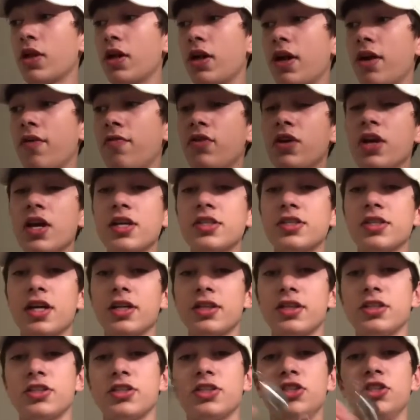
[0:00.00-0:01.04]
if you guys
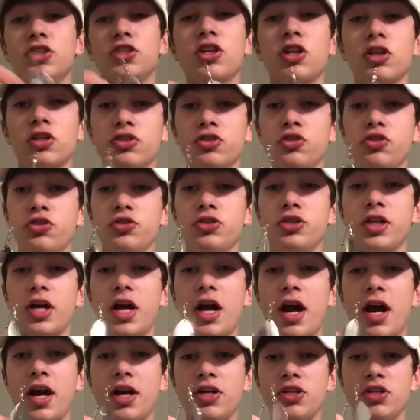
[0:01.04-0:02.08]
got this in chartreuse,
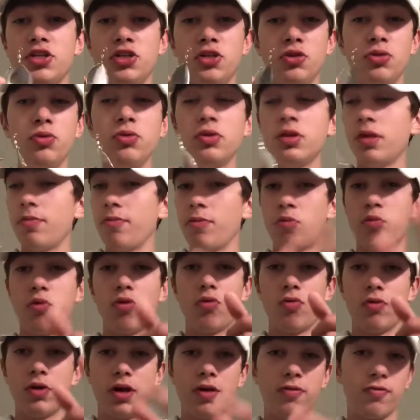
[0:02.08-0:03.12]
I do. Let me
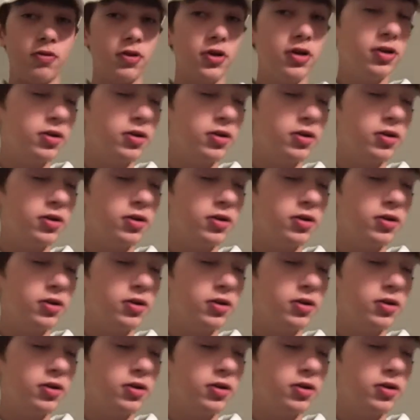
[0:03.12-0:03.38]
pull one out for you.